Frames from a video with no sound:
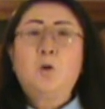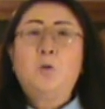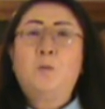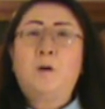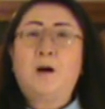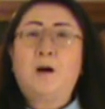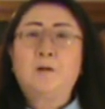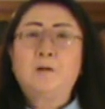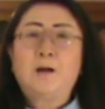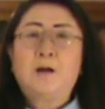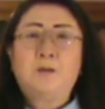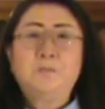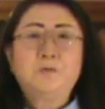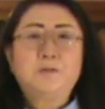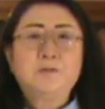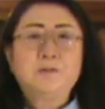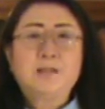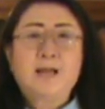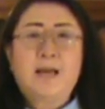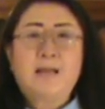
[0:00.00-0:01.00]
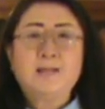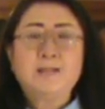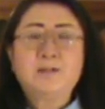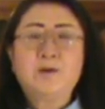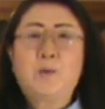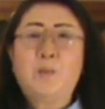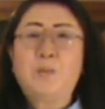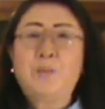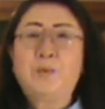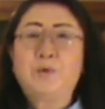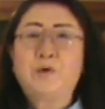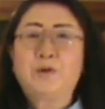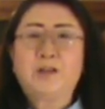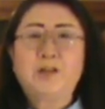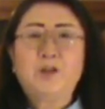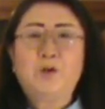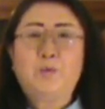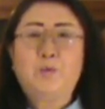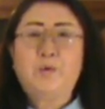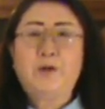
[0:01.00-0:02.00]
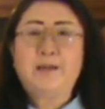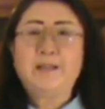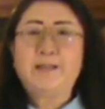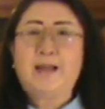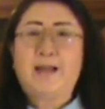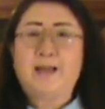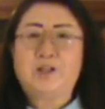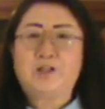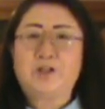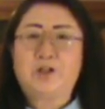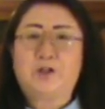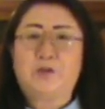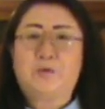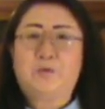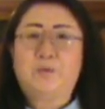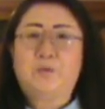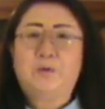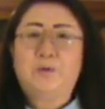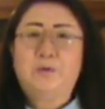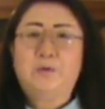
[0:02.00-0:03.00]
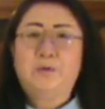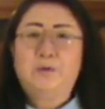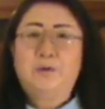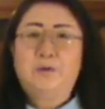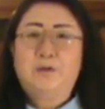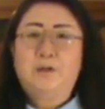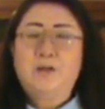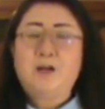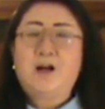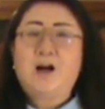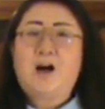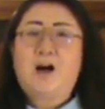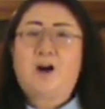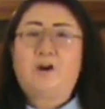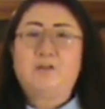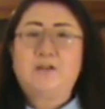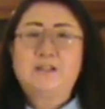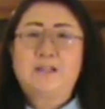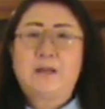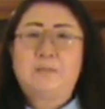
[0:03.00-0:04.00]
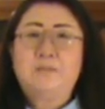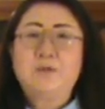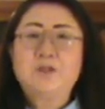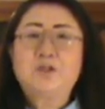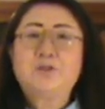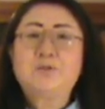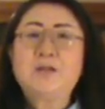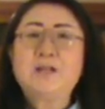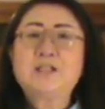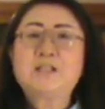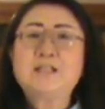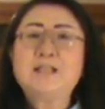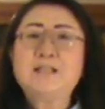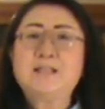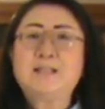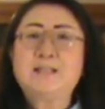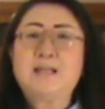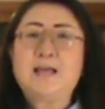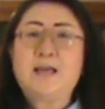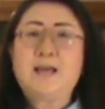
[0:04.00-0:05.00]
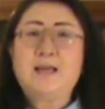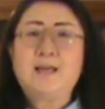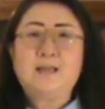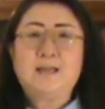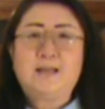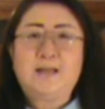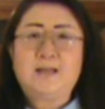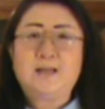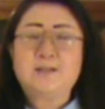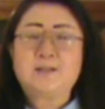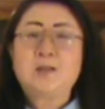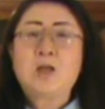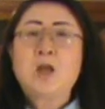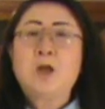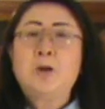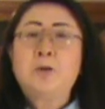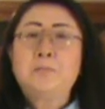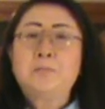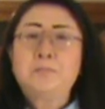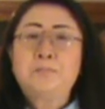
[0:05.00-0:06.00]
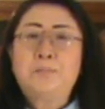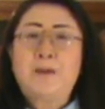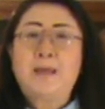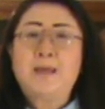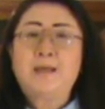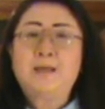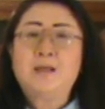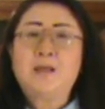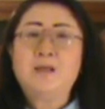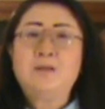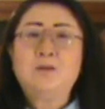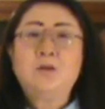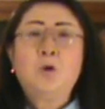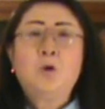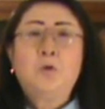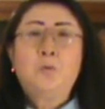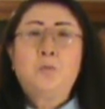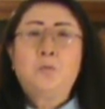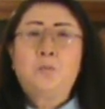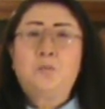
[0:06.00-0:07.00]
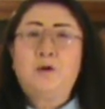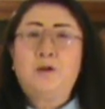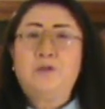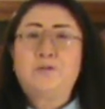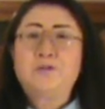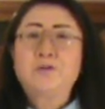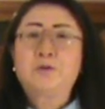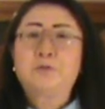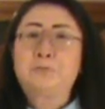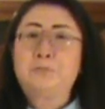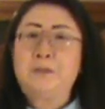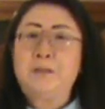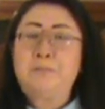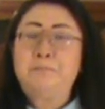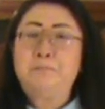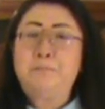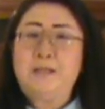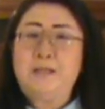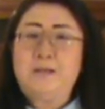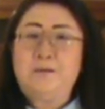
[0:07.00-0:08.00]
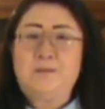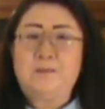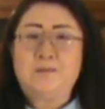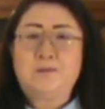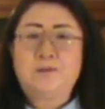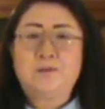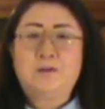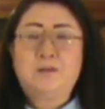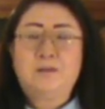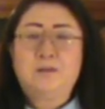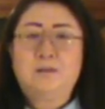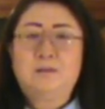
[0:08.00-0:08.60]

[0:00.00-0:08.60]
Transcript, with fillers: Welcome to Chinese Home Cooking Weeknight Show. Our demonstration today is bacon with green beans.